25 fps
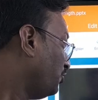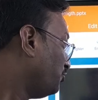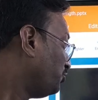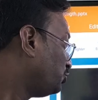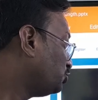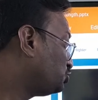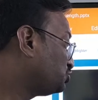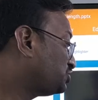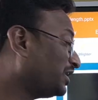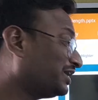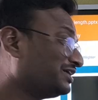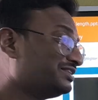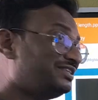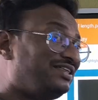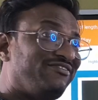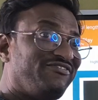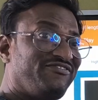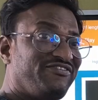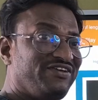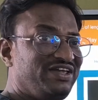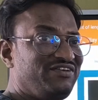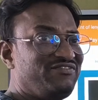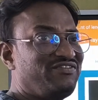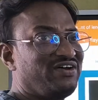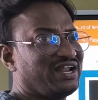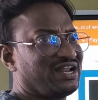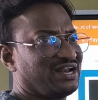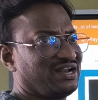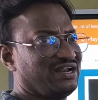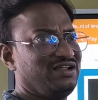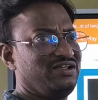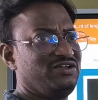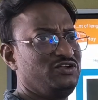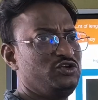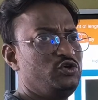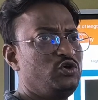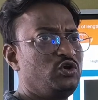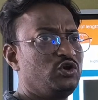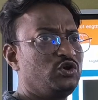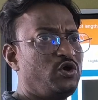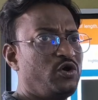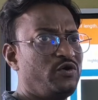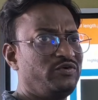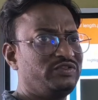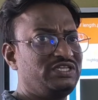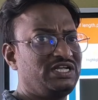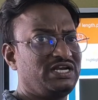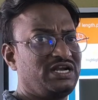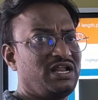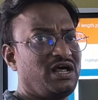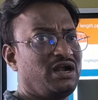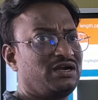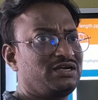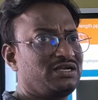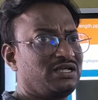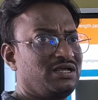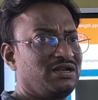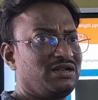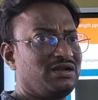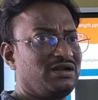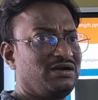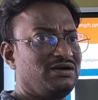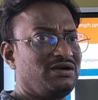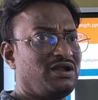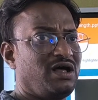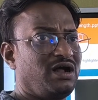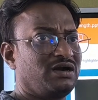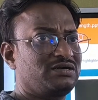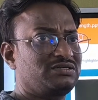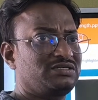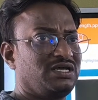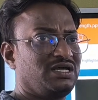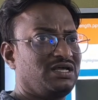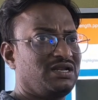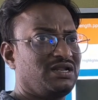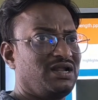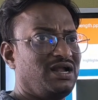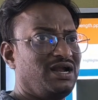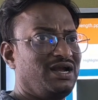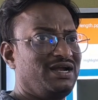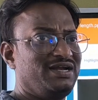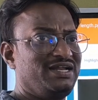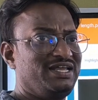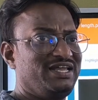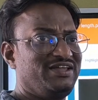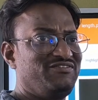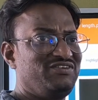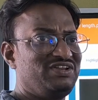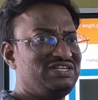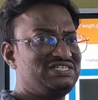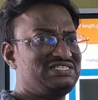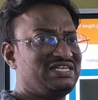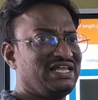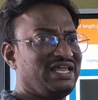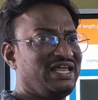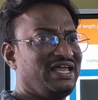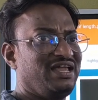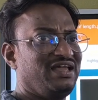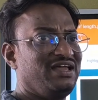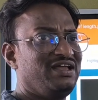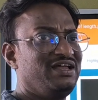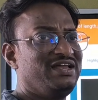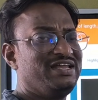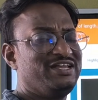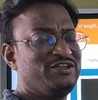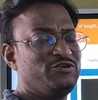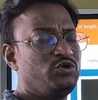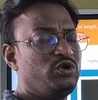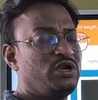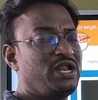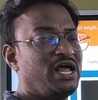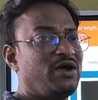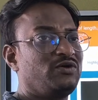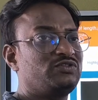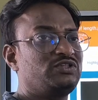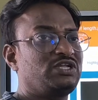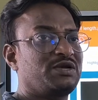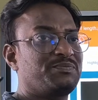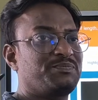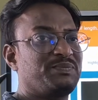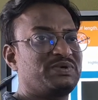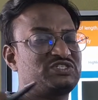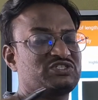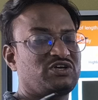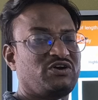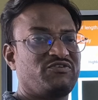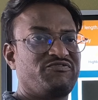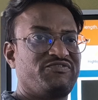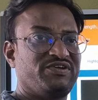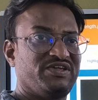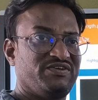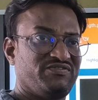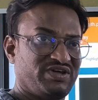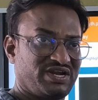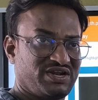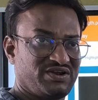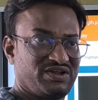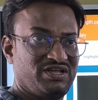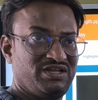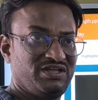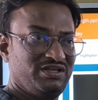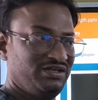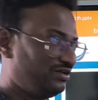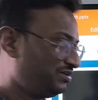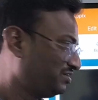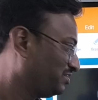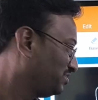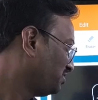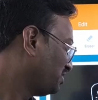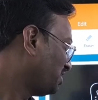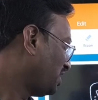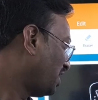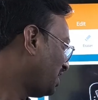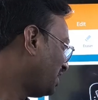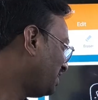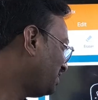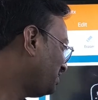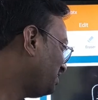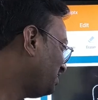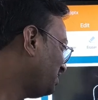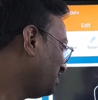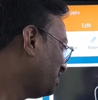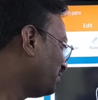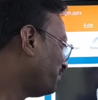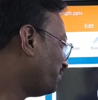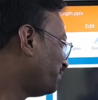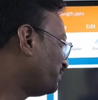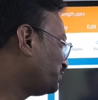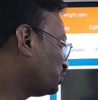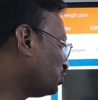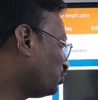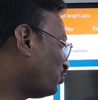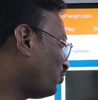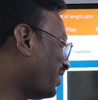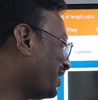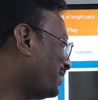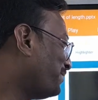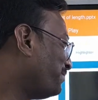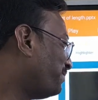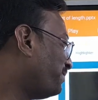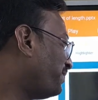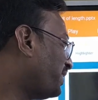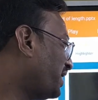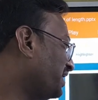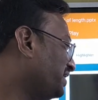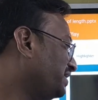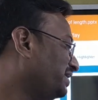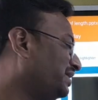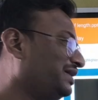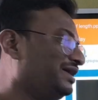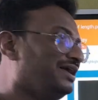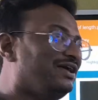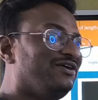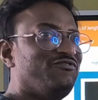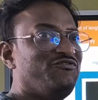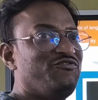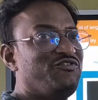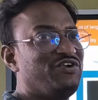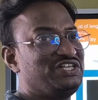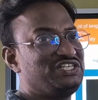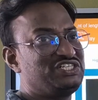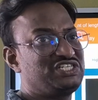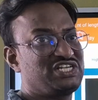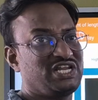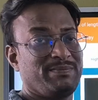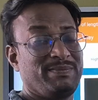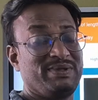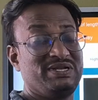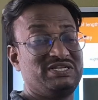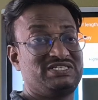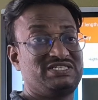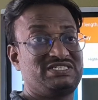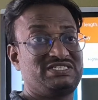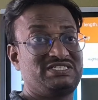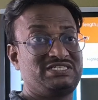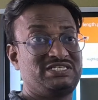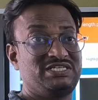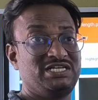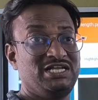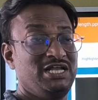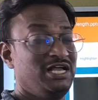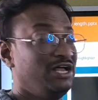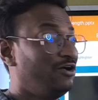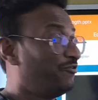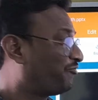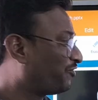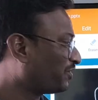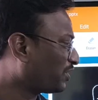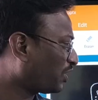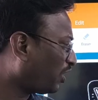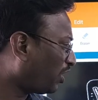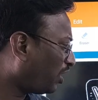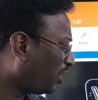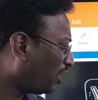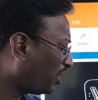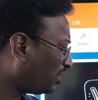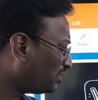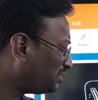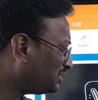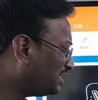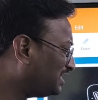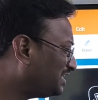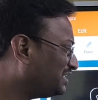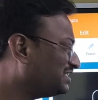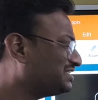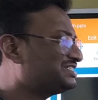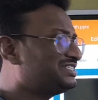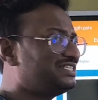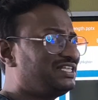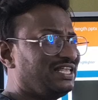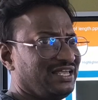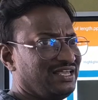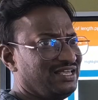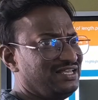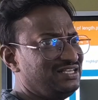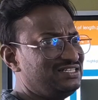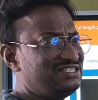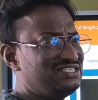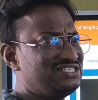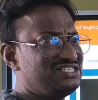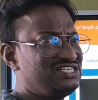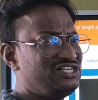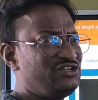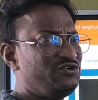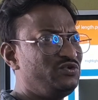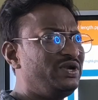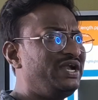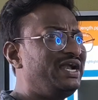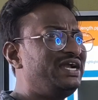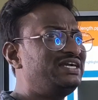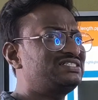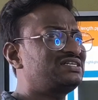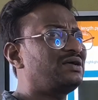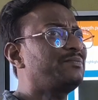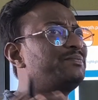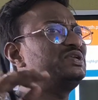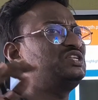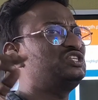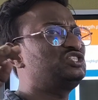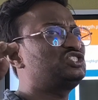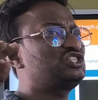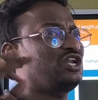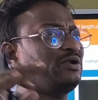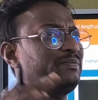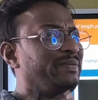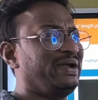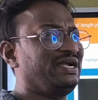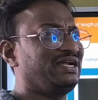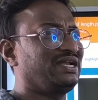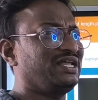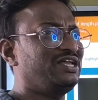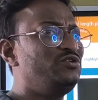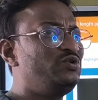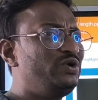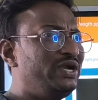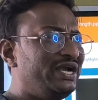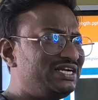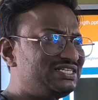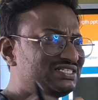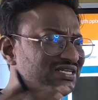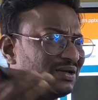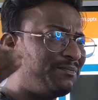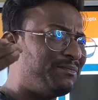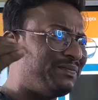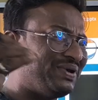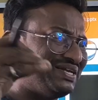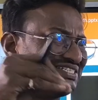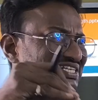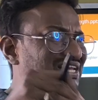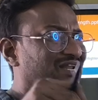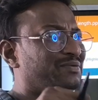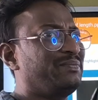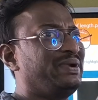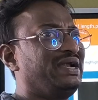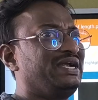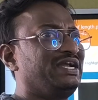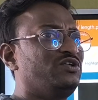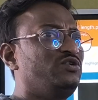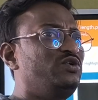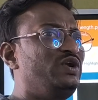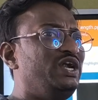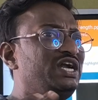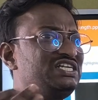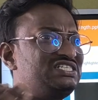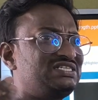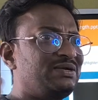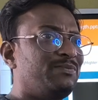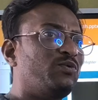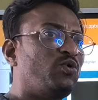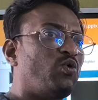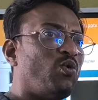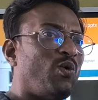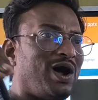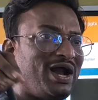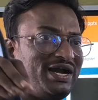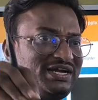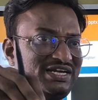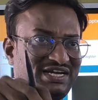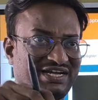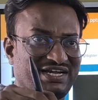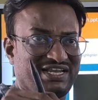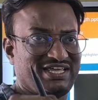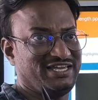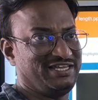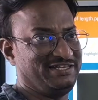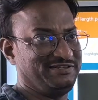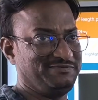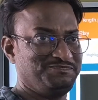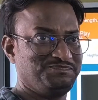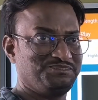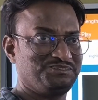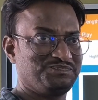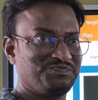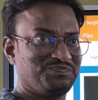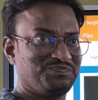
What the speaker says: To check the fever, you will go with the doctor and he will say you will have that much of fever. And to buy vegetables. For all these things, you need some instrument, you need some measurement, you need some quantity.